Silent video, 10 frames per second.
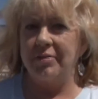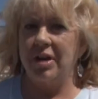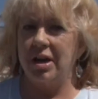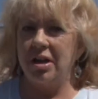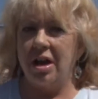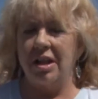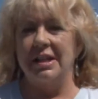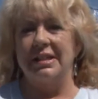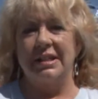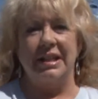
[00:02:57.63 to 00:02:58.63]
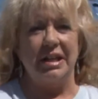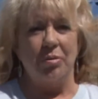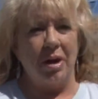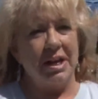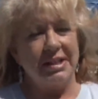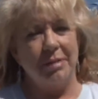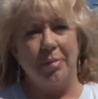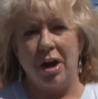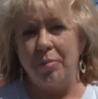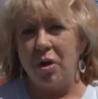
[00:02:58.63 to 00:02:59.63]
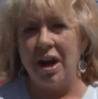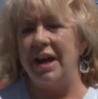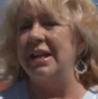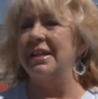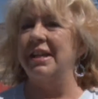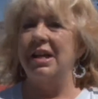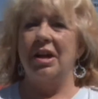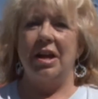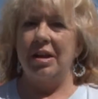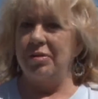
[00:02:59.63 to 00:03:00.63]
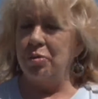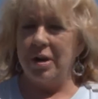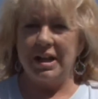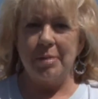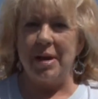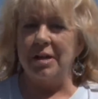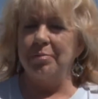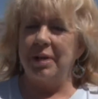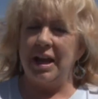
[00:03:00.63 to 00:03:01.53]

I've got a call call in to Dean West and Bob White, and if uh, you want to come out and